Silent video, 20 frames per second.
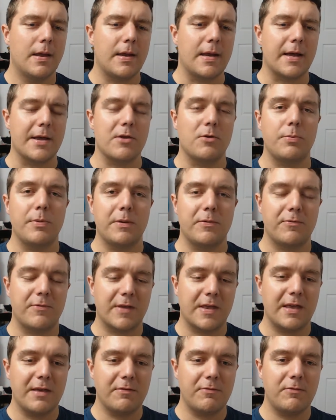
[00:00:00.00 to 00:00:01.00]
Now, you'd be
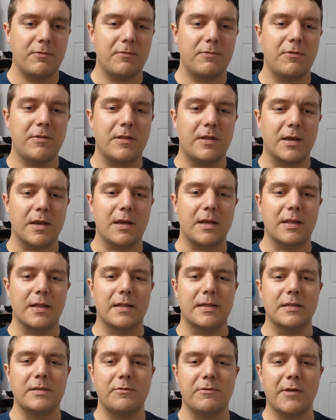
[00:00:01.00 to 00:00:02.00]
forgiven for thinking
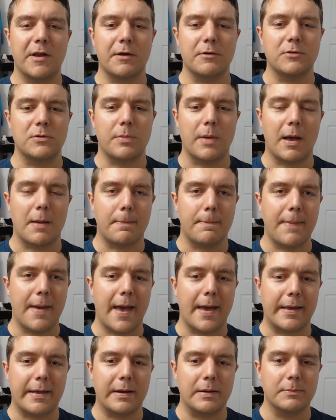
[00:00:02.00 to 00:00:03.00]
that this video is about
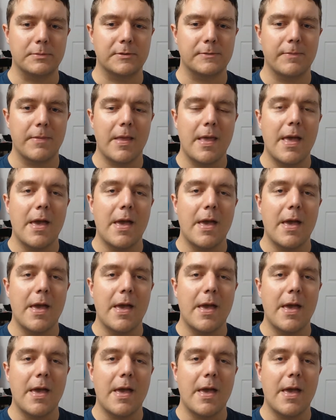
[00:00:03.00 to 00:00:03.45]
backups.